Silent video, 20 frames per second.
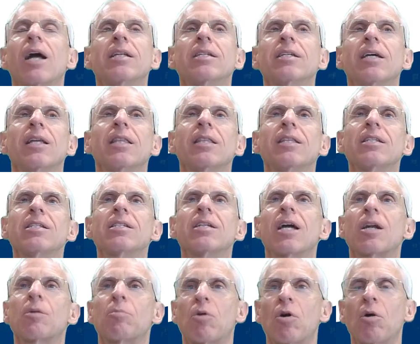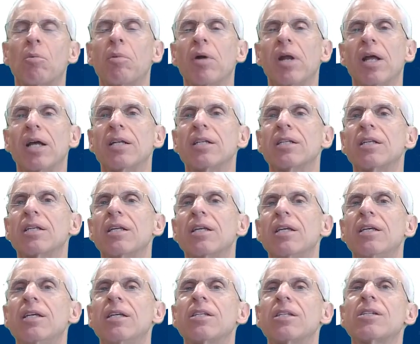content that's not appropriate.
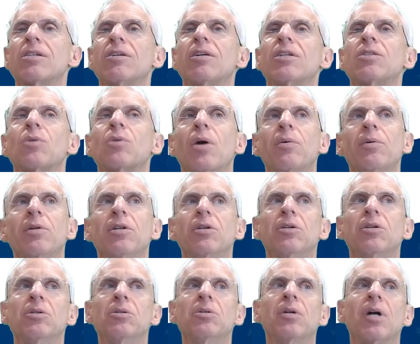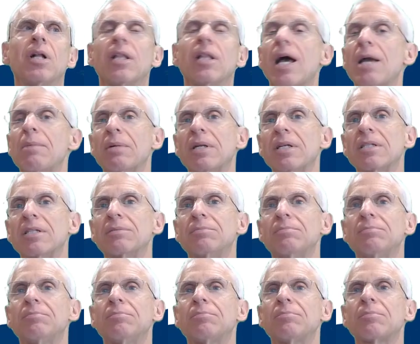So that's why we do
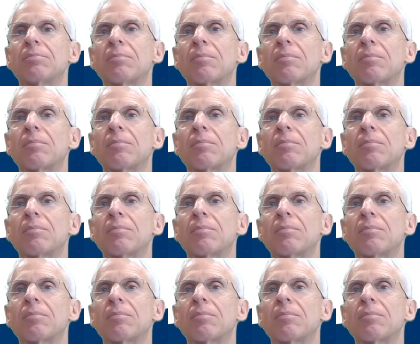alignment.